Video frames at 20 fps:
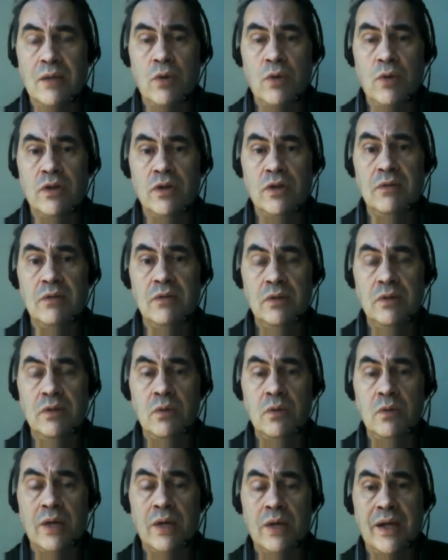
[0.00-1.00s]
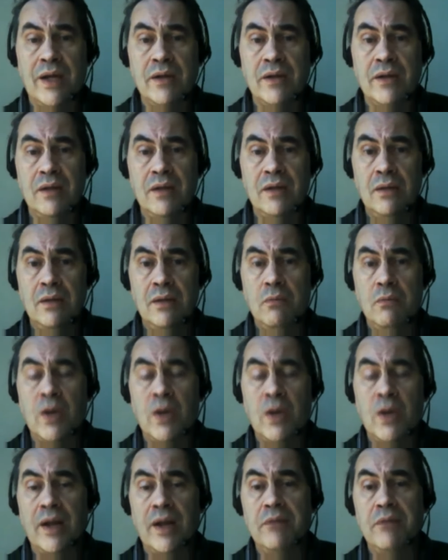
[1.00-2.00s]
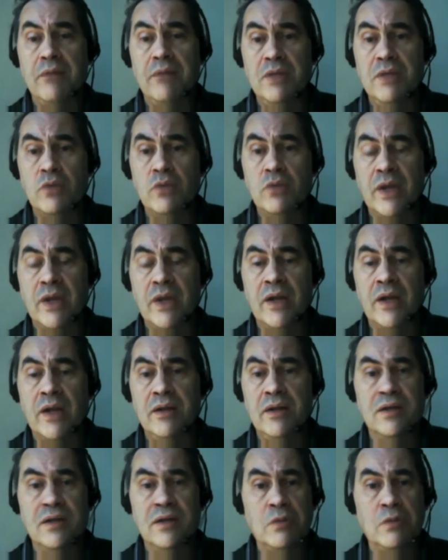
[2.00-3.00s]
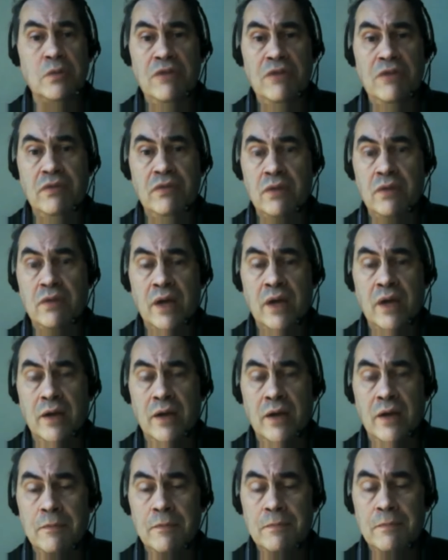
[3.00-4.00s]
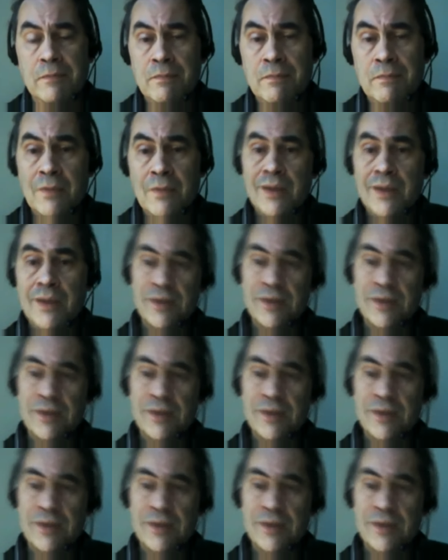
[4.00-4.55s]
them to do one hundred, and one hundred means one hundred. It doesn't mean fifty-nine. So